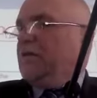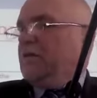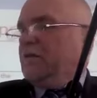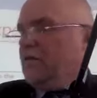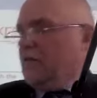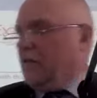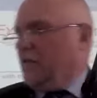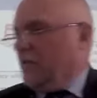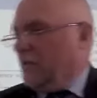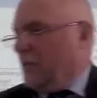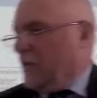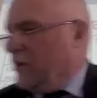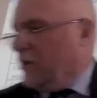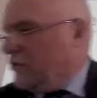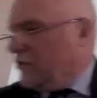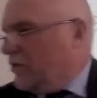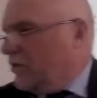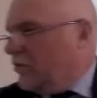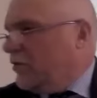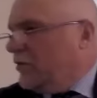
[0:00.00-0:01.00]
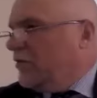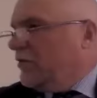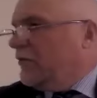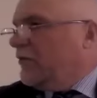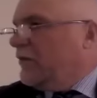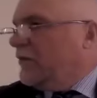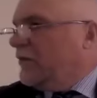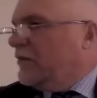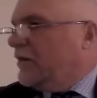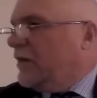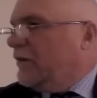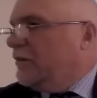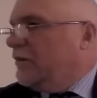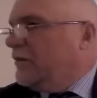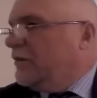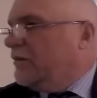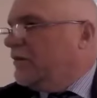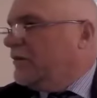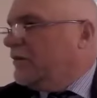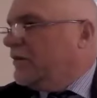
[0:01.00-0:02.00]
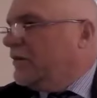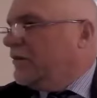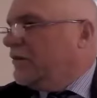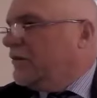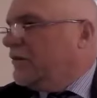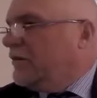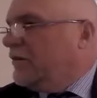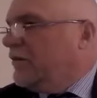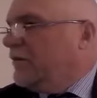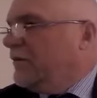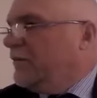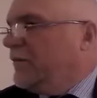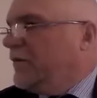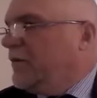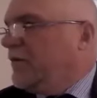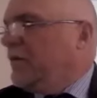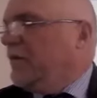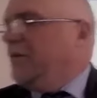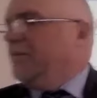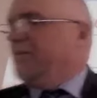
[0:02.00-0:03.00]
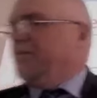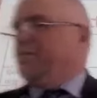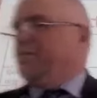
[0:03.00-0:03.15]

of information. I wonder if this happens. Does it? No. Okay.